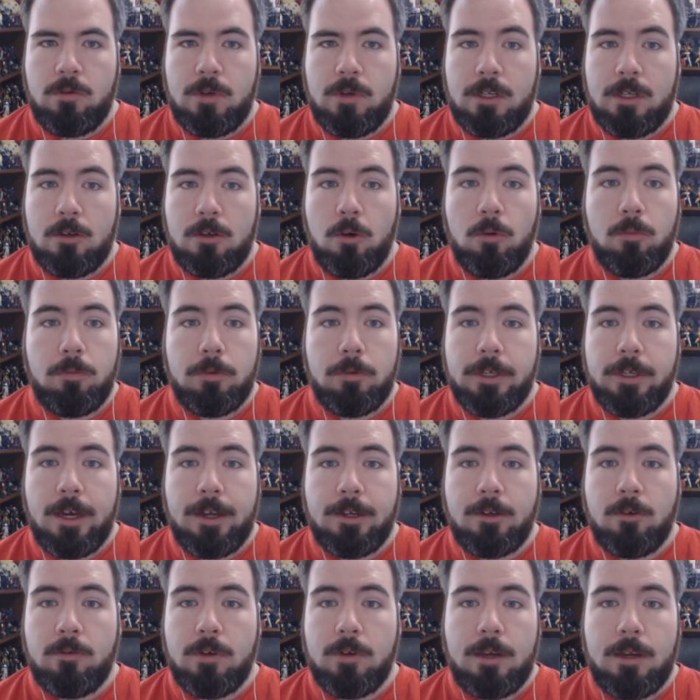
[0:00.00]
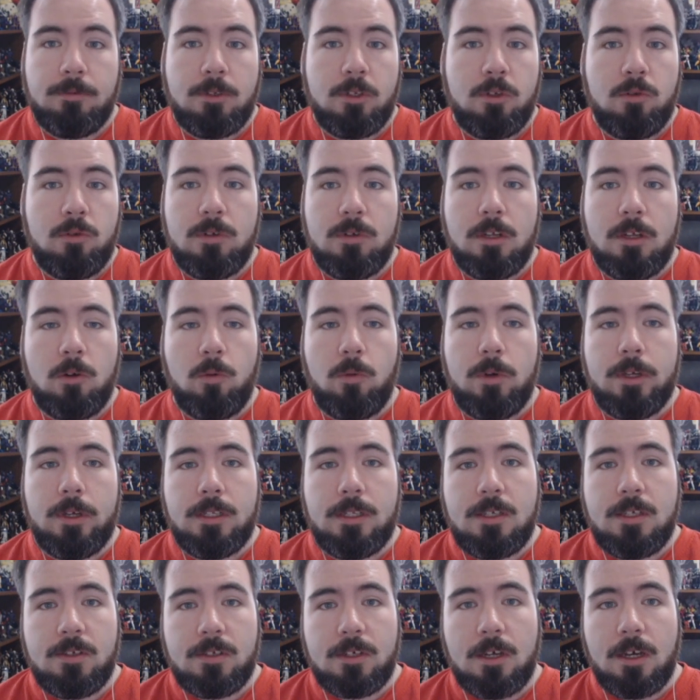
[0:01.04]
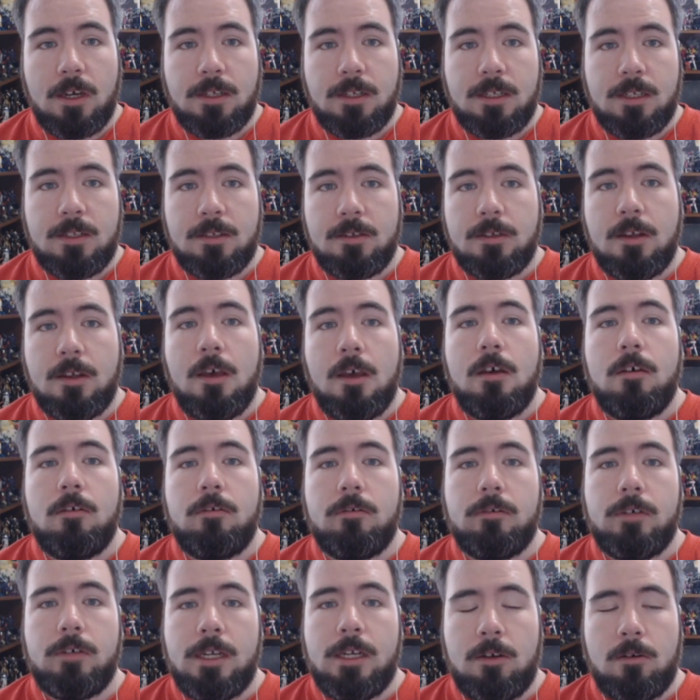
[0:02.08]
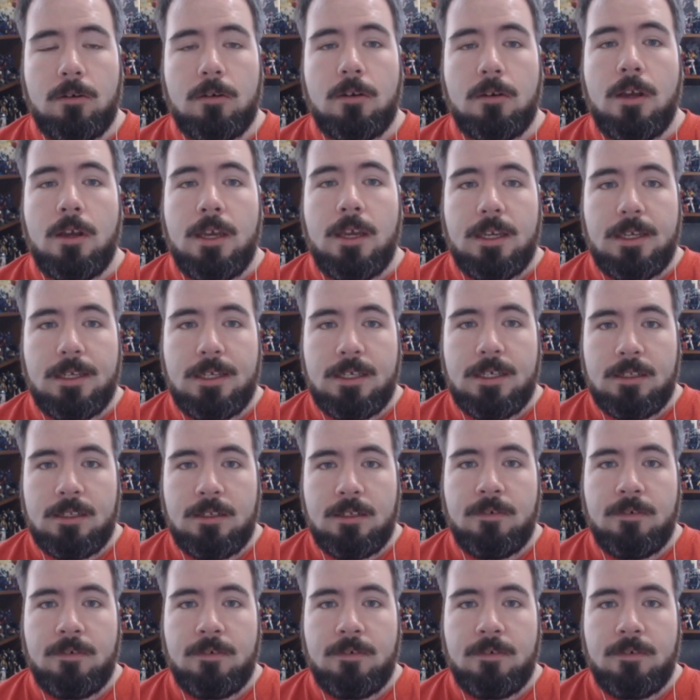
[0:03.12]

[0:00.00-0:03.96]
and hopefully I don't have to do another one of these cut-ins later in the